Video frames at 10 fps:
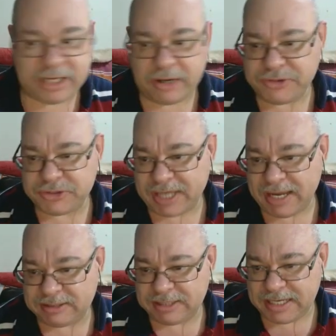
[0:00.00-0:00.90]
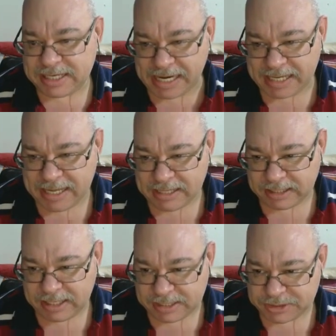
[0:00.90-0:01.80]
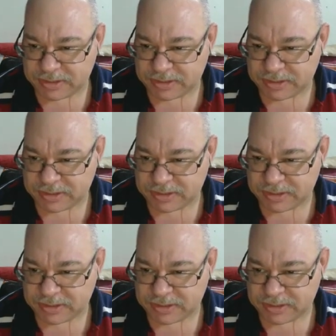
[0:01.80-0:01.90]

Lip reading: we're going to take the Kinetic Healer here.